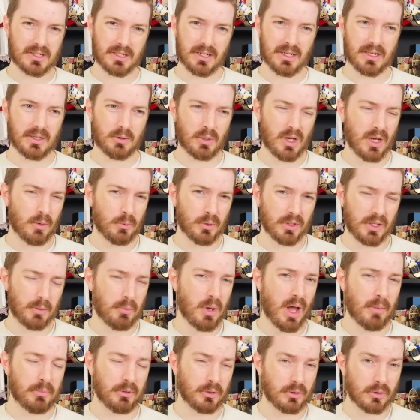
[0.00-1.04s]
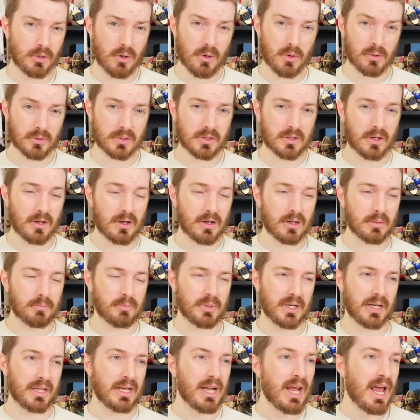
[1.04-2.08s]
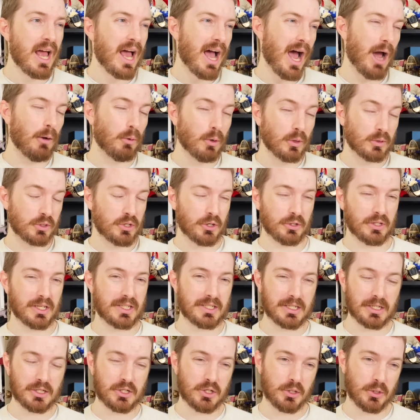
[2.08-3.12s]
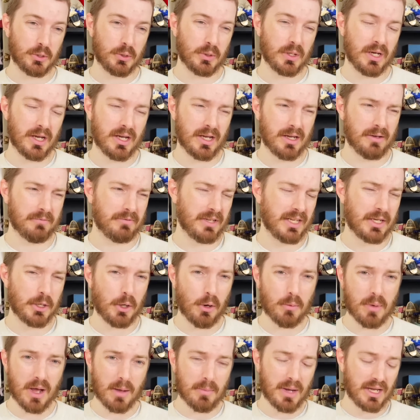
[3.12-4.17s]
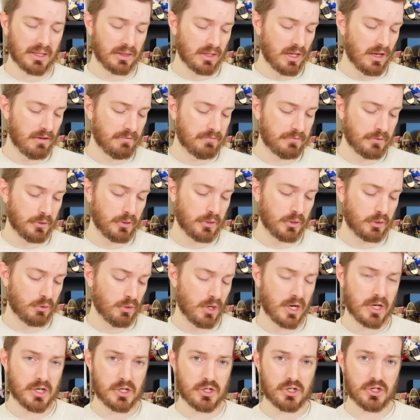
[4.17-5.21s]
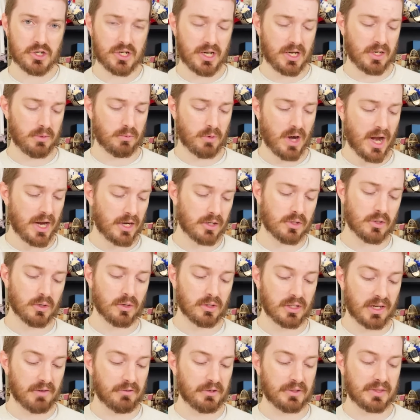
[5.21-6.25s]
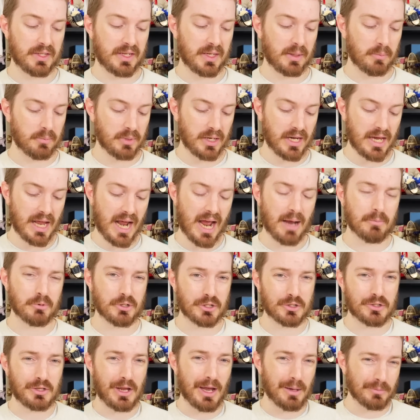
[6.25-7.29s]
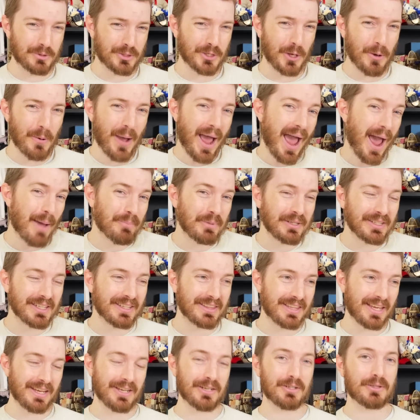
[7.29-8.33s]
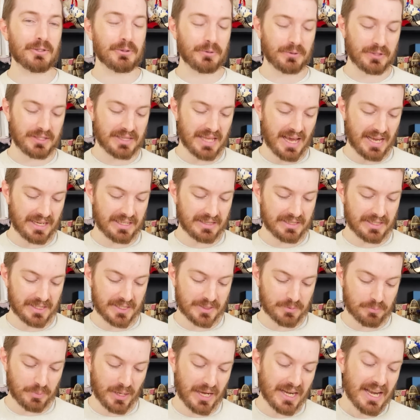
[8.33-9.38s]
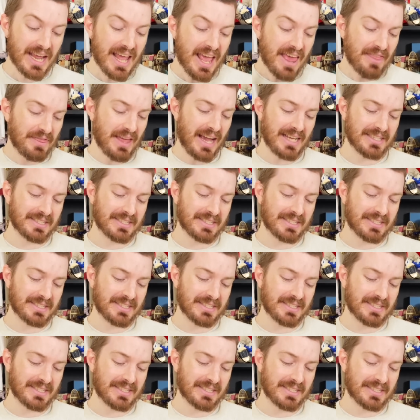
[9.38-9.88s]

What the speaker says: in a really popular Hole song, but I won't turn this into a video about my love for grunge and Riot Grrrl and everything, but I'm so happy that they included that in this. But that